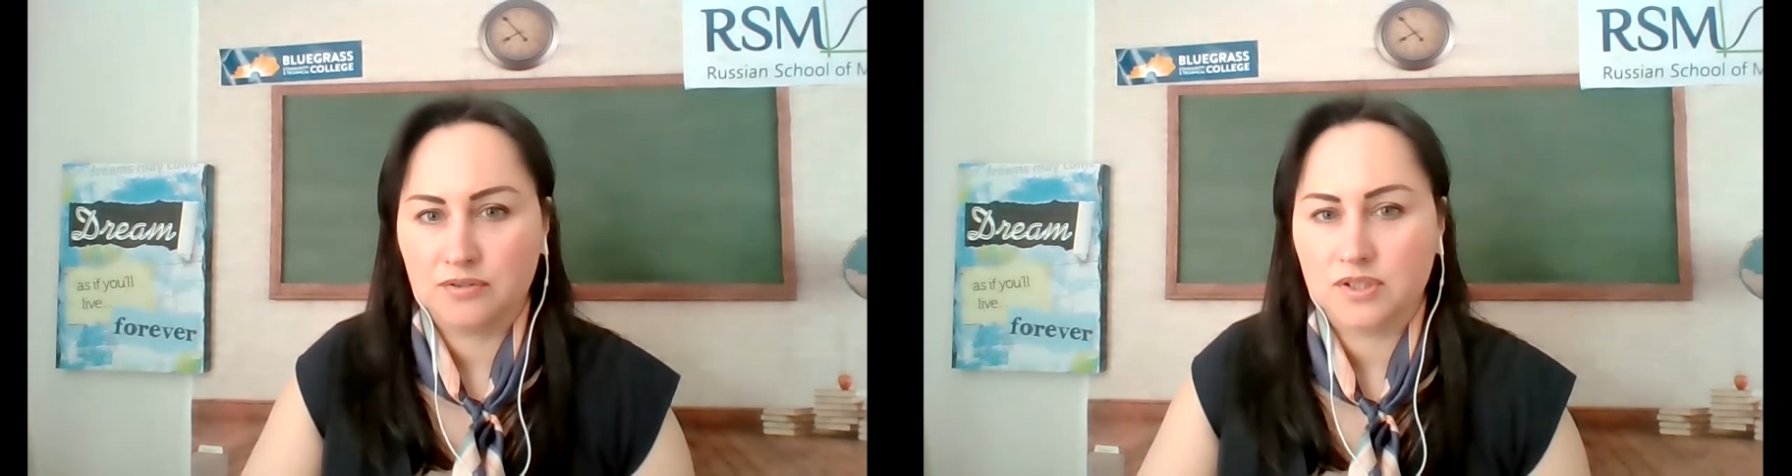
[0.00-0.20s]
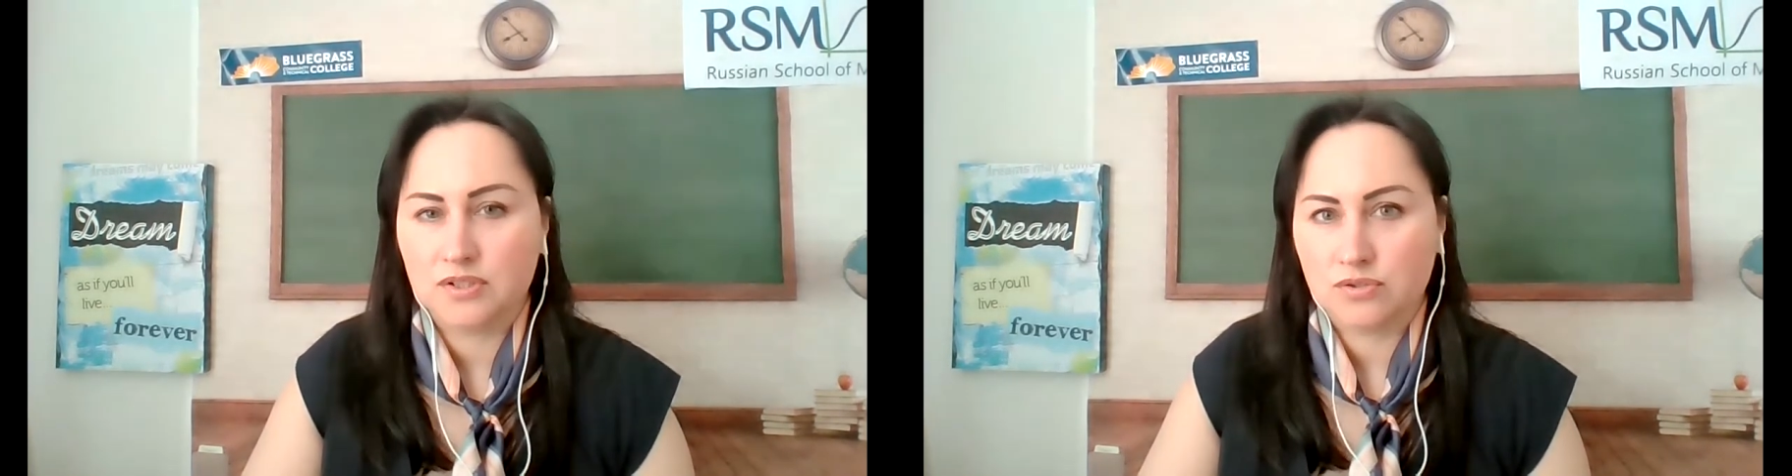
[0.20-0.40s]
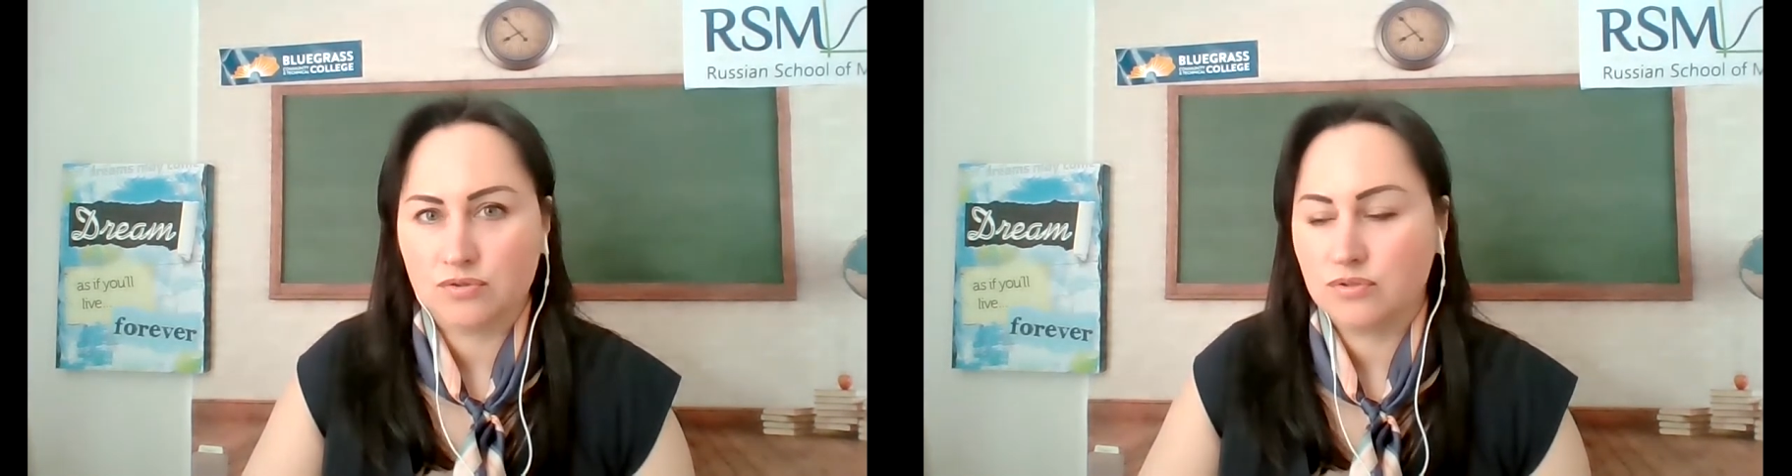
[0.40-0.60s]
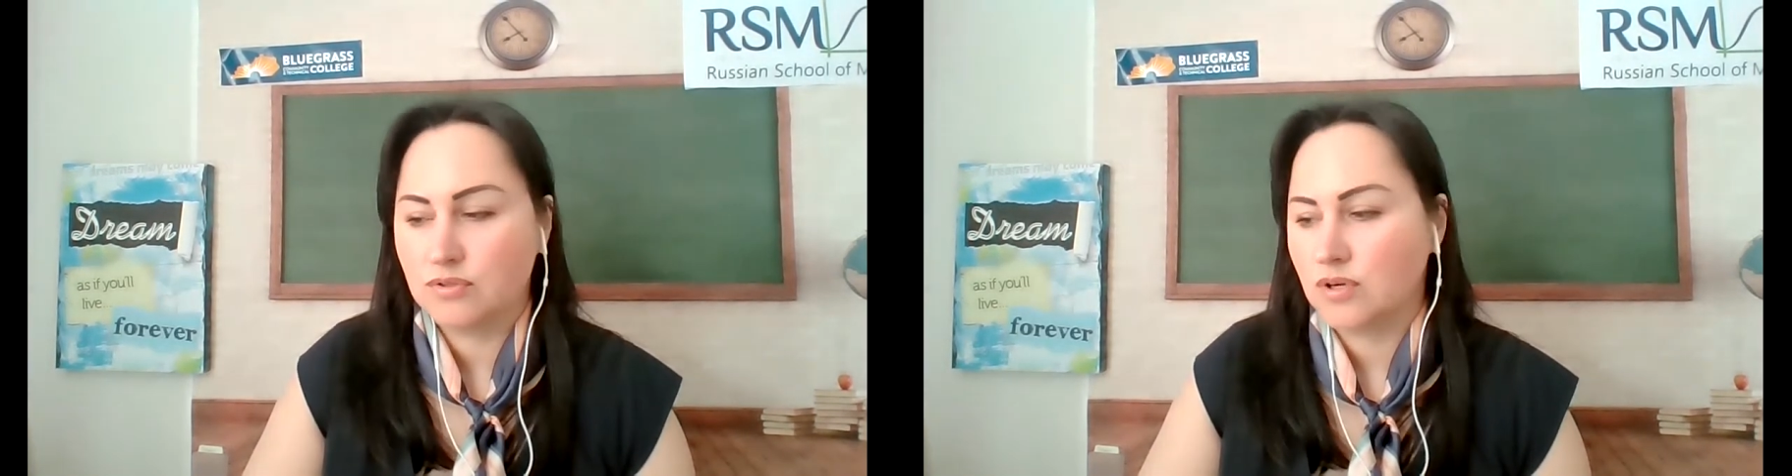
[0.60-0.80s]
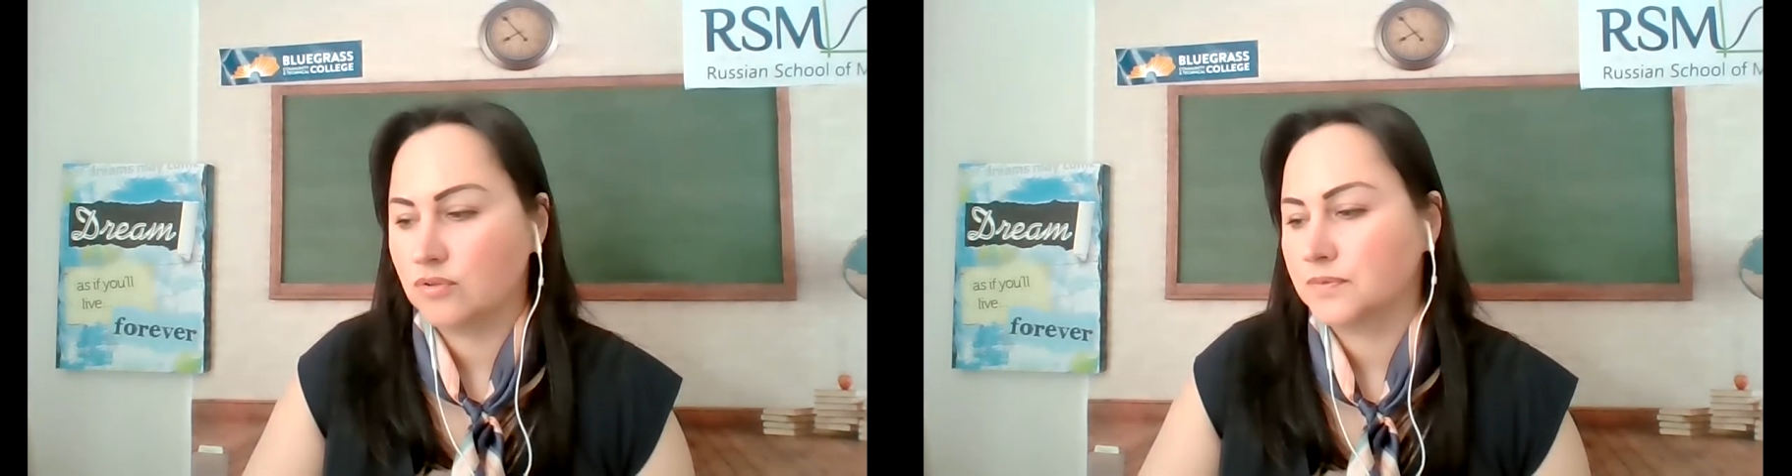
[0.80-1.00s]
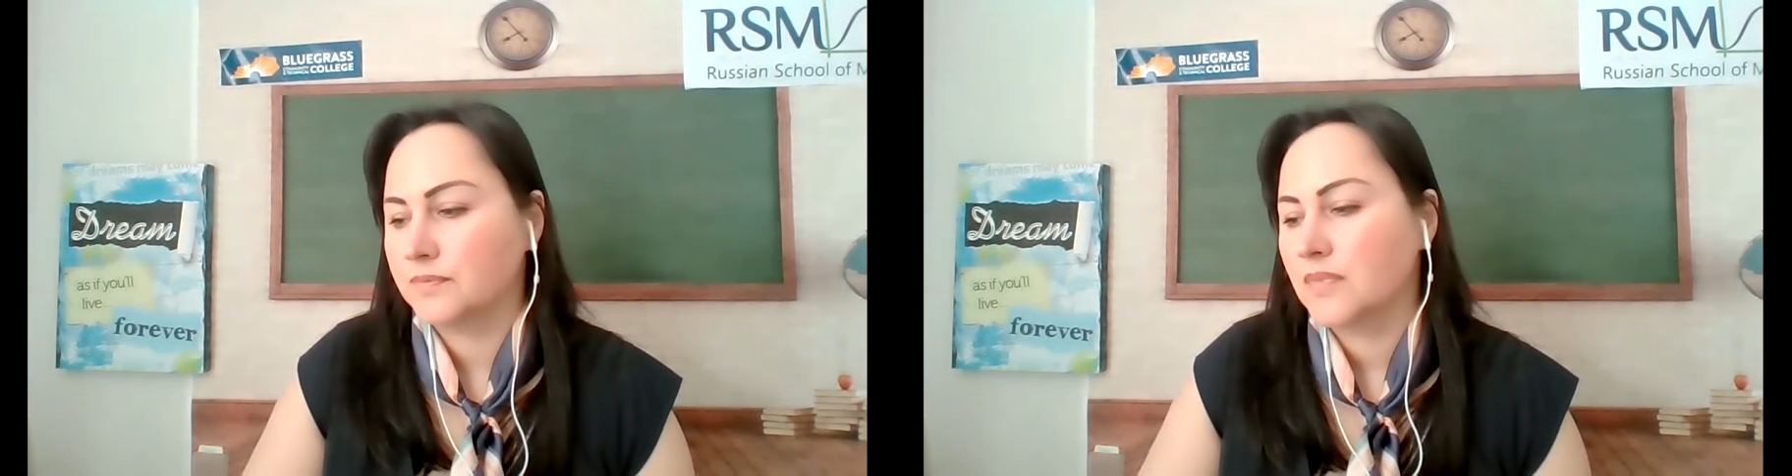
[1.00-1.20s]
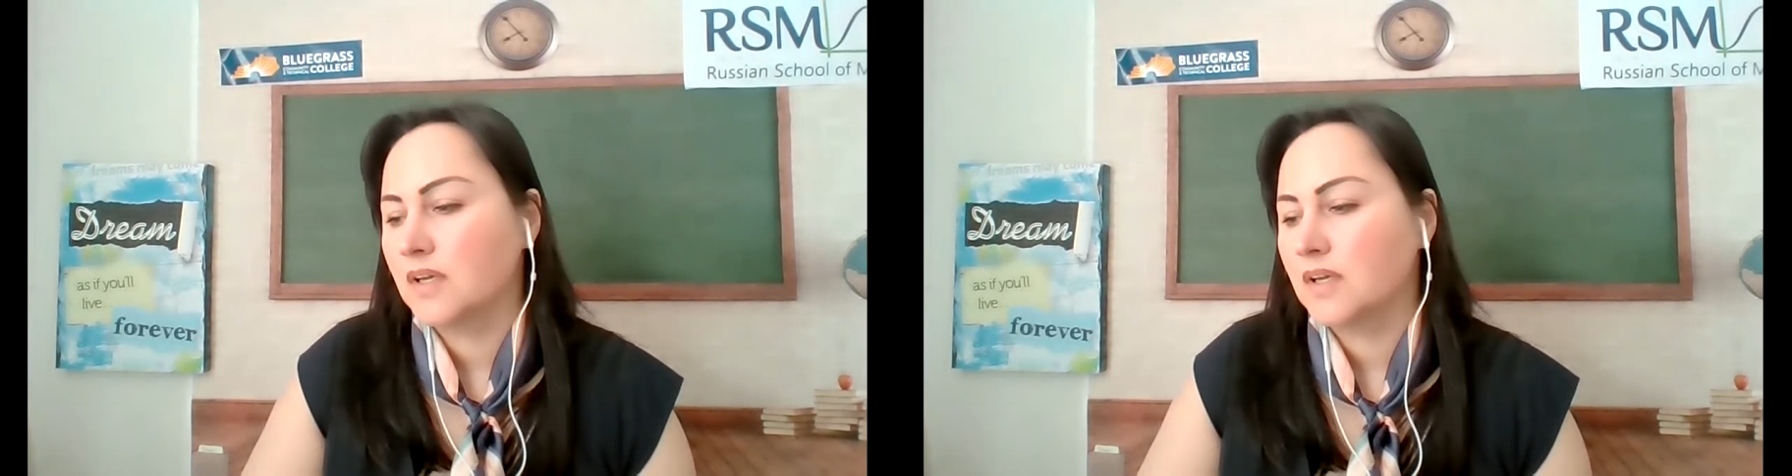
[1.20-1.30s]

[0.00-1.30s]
can choose your own.